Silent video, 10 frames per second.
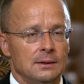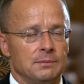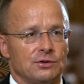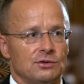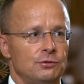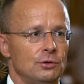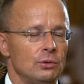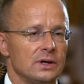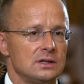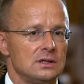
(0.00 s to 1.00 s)
Because if you
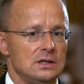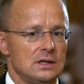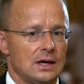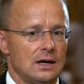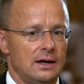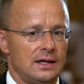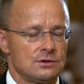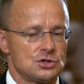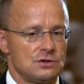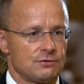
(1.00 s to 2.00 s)
look at the uh,
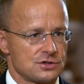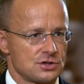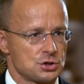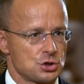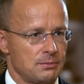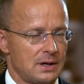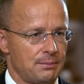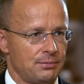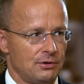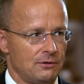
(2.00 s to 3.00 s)
energy infrastructure
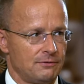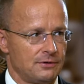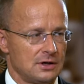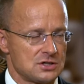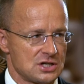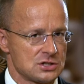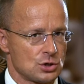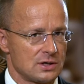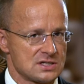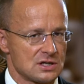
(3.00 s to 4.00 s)
map of uh,
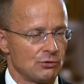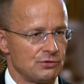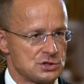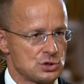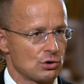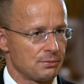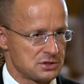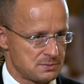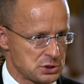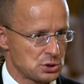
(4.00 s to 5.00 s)
Central and Southeast Europe,
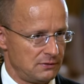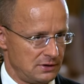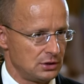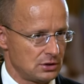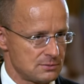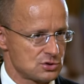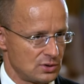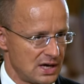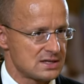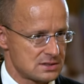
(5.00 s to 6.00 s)
especially when it comes to
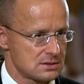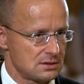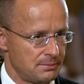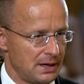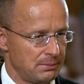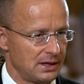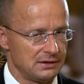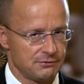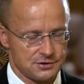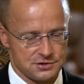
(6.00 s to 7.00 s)
gas pipeline
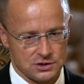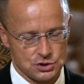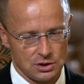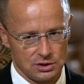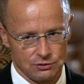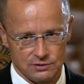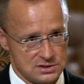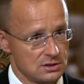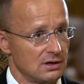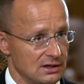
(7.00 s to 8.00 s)
infrastructure, you will
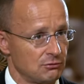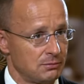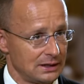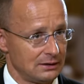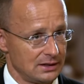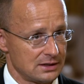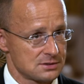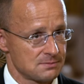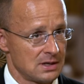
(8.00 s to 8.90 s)
see a lot of bottlenecks.